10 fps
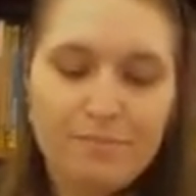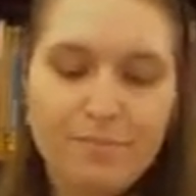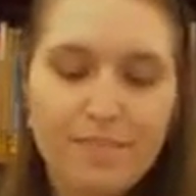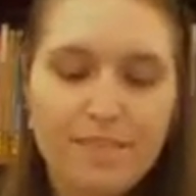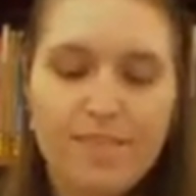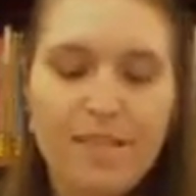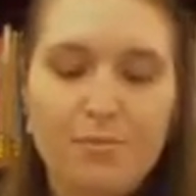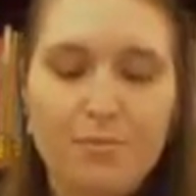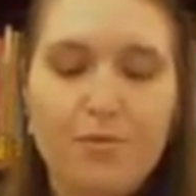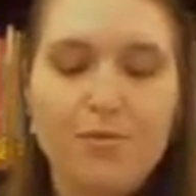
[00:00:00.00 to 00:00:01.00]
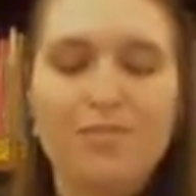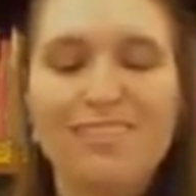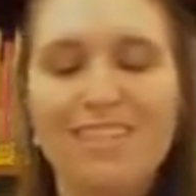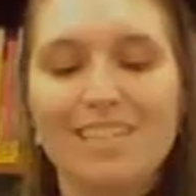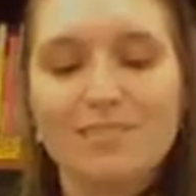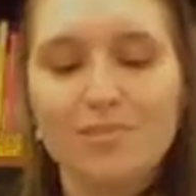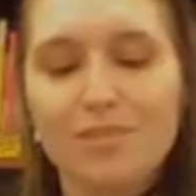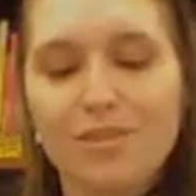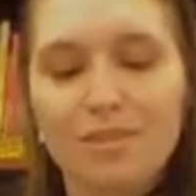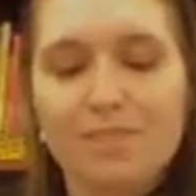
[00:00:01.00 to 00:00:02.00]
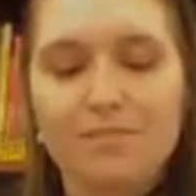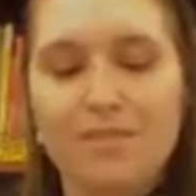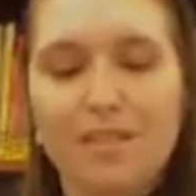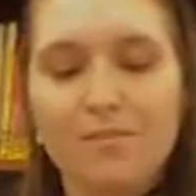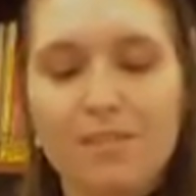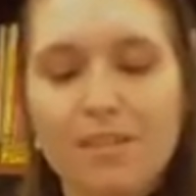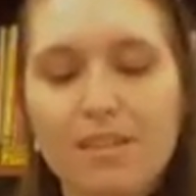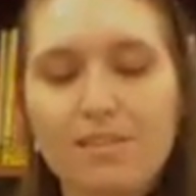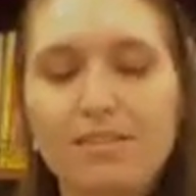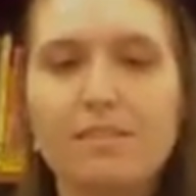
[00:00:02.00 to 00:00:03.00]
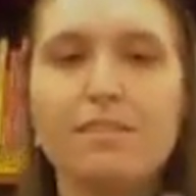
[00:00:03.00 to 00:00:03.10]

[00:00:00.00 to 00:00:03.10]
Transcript: this time horizontal instead of lengthwise.